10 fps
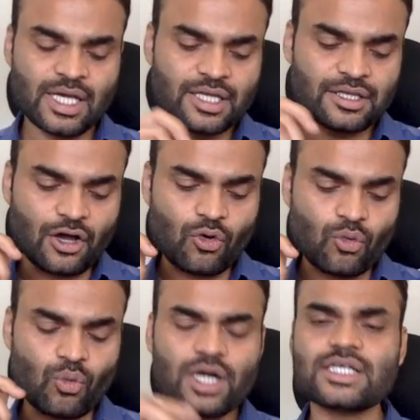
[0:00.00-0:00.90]

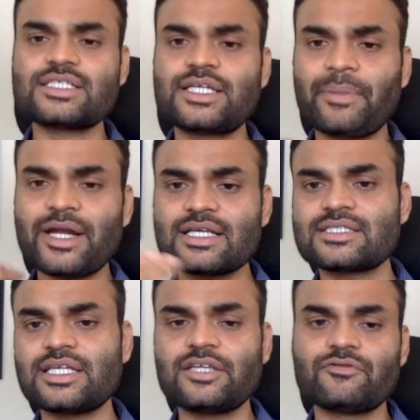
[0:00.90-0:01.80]
Now, what does the
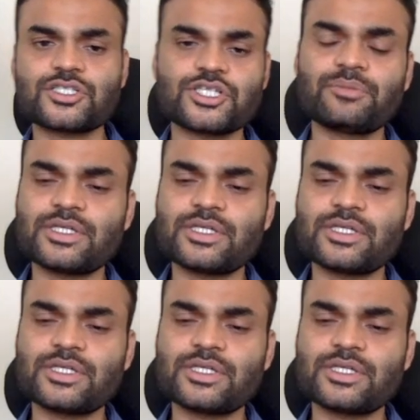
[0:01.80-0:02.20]
dependency inversion